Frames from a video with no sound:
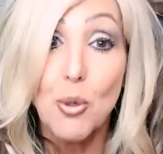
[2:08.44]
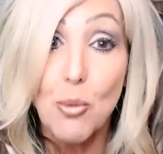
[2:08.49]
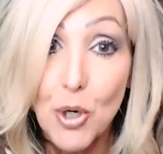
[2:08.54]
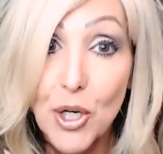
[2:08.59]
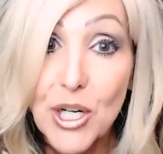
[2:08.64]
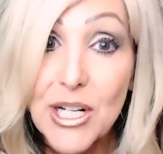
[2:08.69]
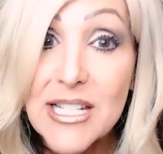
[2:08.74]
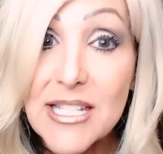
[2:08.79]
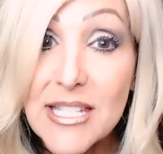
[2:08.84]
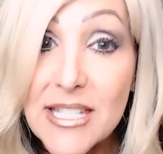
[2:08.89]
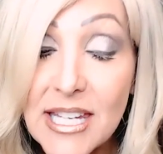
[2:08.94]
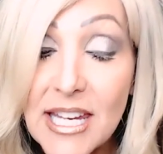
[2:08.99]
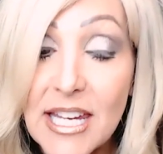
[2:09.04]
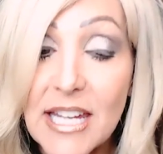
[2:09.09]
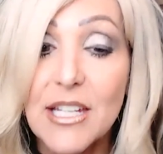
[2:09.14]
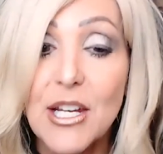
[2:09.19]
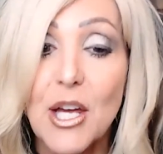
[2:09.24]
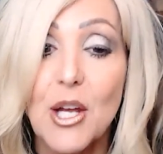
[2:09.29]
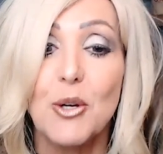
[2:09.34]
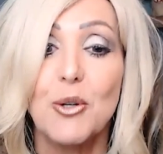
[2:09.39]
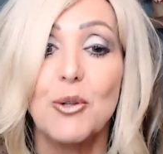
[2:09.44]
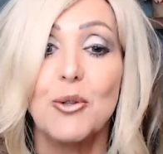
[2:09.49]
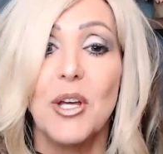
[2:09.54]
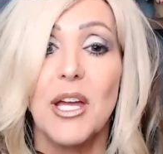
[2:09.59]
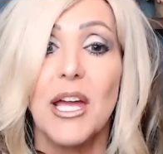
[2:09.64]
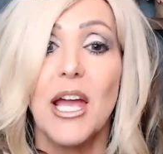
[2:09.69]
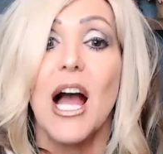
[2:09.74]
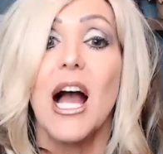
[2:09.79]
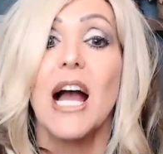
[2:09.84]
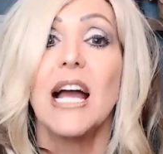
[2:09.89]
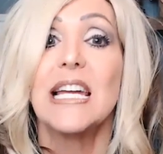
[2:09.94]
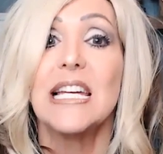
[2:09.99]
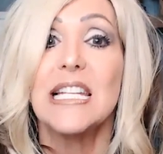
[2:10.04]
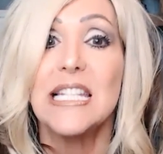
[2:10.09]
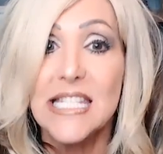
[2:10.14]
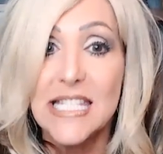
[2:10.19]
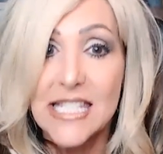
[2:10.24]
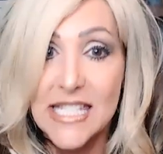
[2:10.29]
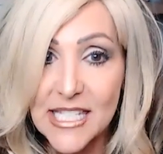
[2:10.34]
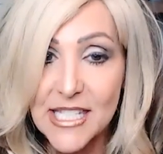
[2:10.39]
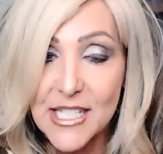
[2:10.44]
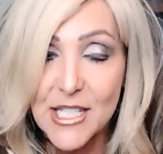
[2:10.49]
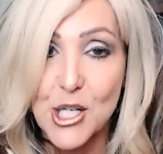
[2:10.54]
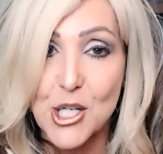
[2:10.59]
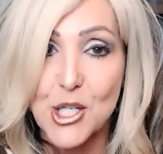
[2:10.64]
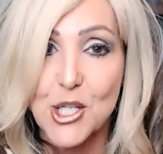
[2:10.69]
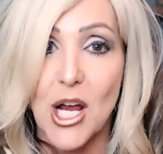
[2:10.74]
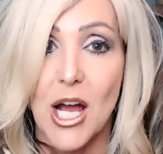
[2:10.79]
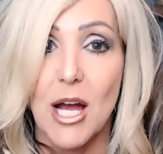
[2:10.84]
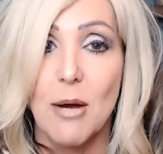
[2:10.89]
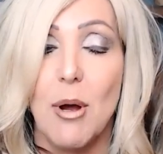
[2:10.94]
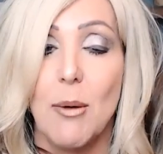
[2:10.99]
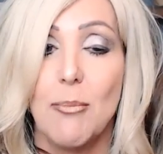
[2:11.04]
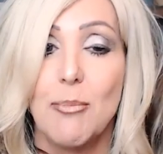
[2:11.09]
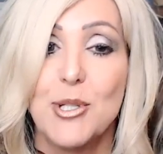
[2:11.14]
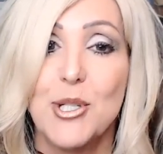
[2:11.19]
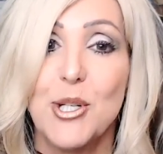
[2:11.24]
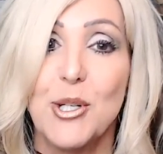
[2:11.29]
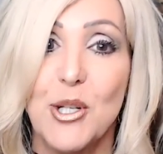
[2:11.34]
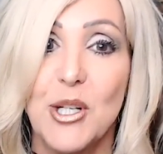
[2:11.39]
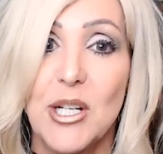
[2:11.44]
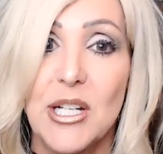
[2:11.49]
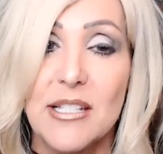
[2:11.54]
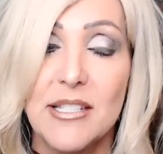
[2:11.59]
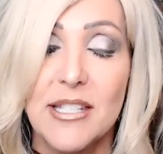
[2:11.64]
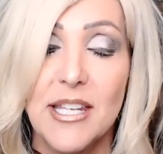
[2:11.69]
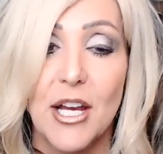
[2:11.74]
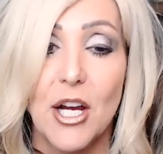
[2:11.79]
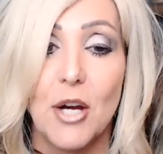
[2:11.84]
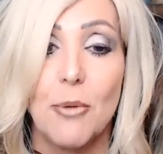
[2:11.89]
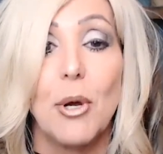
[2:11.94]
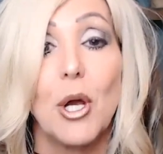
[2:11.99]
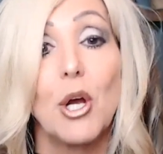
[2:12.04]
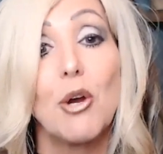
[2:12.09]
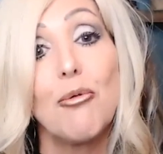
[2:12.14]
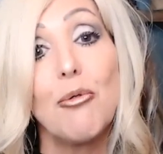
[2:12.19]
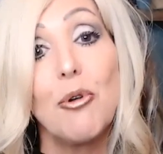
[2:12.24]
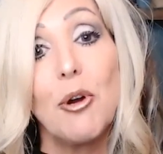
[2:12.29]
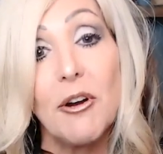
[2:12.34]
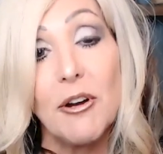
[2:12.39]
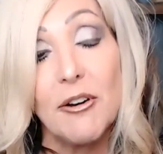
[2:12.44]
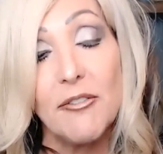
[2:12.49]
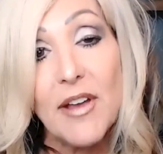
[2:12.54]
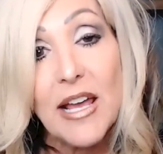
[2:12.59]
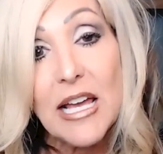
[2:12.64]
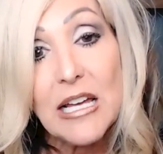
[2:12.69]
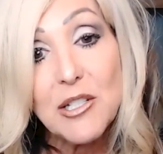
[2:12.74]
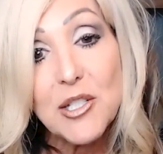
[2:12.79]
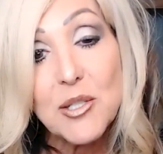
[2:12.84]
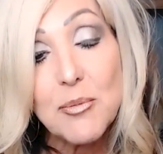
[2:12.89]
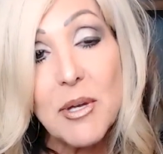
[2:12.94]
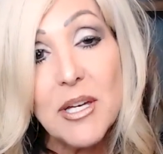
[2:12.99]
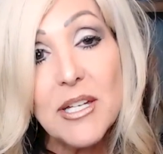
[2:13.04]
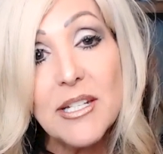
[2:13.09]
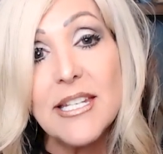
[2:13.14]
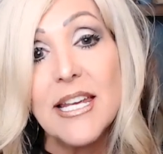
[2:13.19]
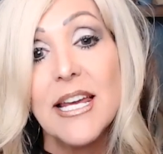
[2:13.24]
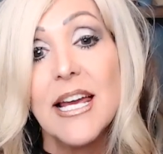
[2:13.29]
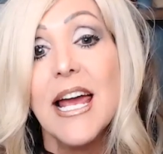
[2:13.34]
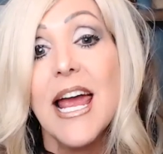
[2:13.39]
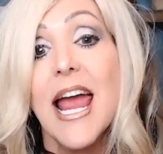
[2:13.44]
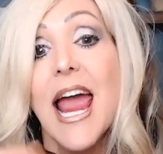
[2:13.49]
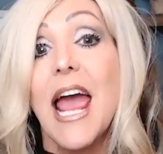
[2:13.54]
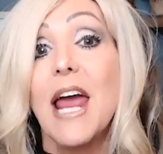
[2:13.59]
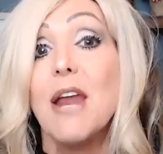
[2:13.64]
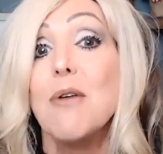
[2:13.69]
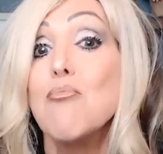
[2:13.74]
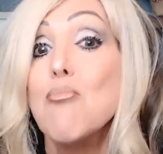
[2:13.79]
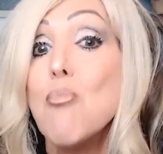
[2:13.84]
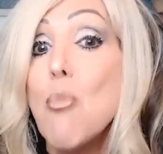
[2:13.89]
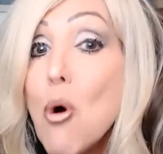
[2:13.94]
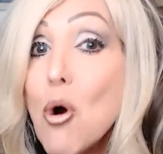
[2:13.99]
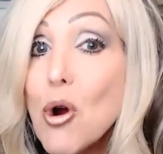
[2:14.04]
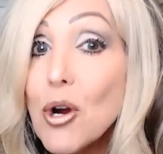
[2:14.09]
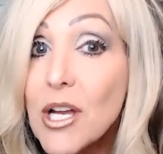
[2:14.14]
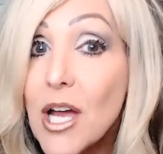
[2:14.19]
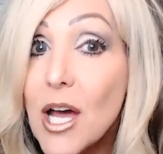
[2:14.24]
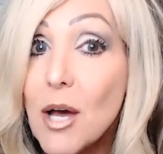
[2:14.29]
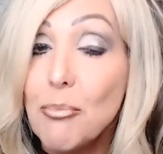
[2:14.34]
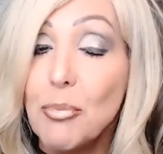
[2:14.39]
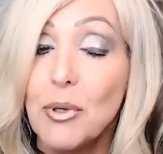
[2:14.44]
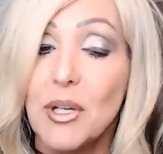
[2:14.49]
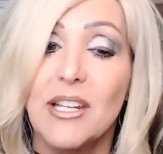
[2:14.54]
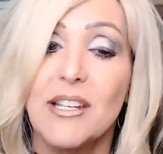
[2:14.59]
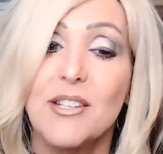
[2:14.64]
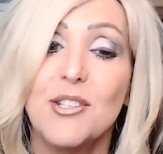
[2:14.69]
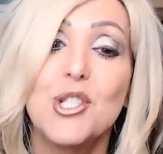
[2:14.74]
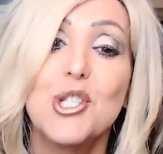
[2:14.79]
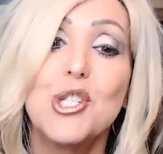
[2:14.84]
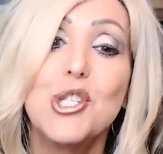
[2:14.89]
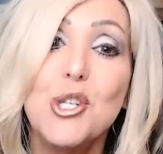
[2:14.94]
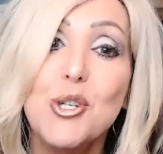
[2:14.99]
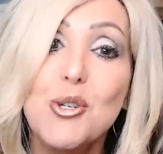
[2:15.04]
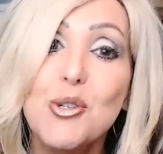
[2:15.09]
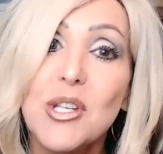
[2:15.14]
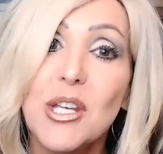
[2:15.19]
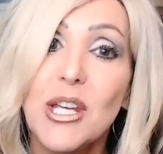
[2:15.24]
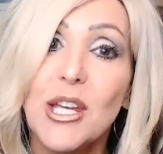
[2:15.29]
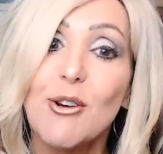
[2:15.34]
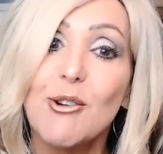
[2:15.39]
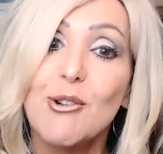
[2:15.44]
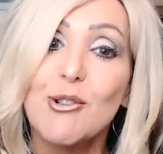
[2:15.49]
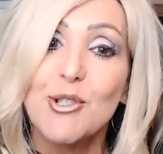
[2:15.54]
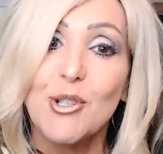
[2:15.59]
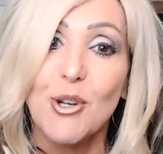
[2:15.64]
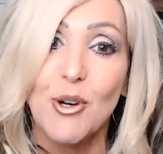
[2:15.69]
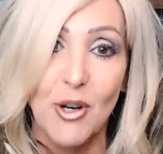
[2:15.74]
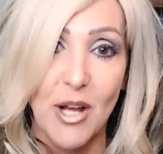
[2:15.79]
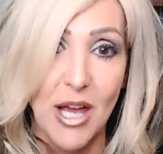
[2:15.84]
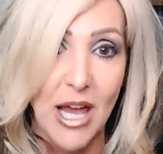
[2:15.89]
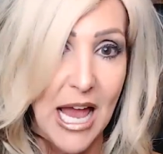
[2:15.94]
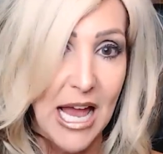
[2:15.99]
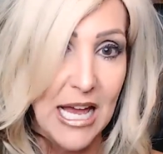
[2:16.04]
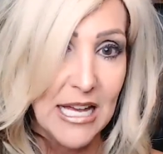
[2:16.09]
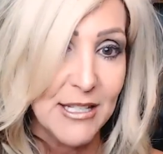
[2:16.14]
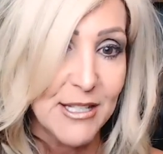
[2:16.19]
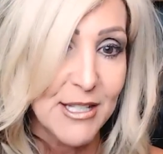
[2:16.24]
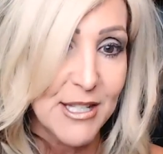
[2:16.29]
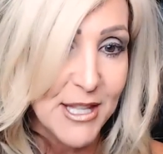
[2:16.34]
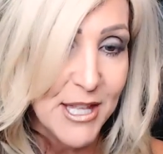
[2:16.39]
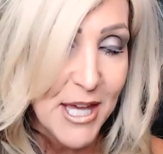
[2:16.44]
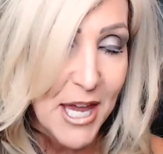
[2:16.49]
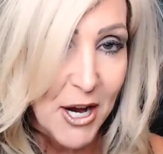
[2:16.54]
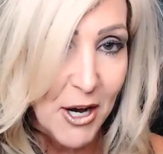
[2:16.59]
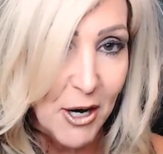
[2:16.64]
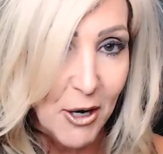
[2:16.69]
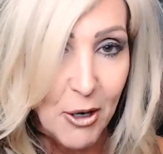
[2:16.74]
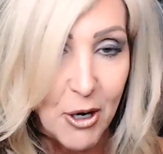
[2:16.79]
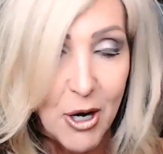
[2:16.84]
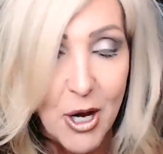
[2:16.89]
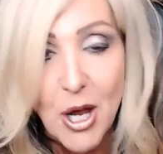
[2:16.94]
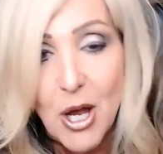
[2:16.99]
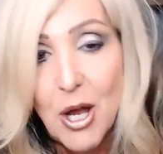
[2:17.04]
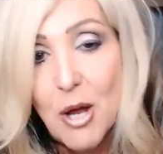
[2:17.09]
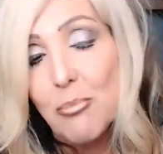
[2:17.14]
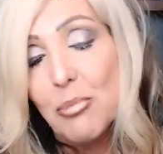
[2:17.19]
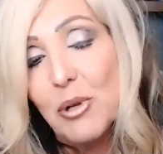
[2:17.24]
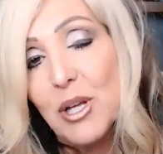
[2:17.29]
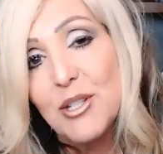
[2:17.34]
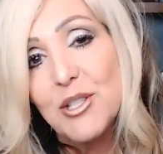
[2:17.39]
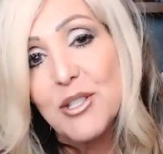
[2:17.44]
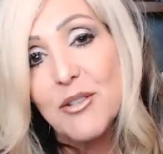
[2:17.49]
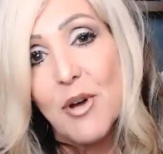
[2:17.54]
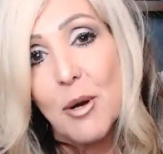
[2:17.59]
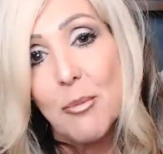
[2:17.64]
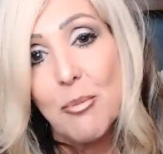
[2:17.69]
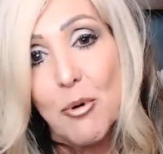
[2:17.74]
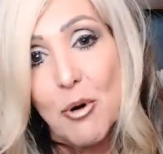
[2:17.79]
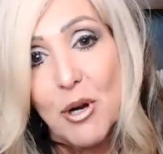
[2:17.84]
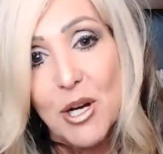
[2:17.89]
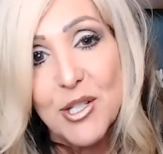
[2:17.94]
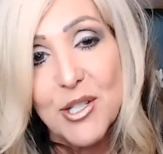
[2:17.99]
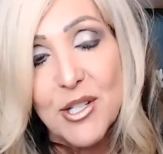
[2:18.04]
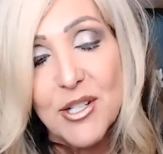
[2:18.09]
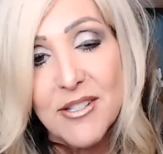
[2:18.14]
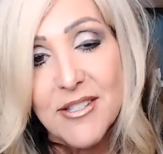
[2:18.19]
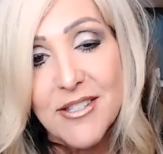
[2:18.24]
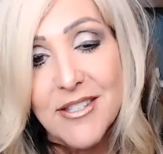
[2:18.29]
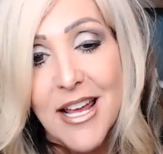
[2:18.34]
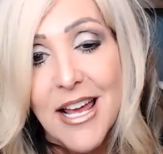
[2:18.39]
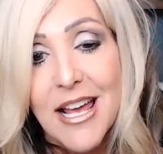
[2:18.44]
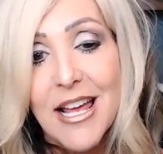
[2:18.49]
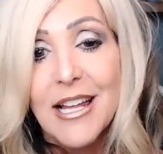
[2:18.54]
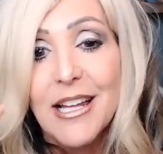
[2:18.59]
So we're gonna see not only consistent job opportunities here, but career advancement and more companies choosing Arizona as their place of operations.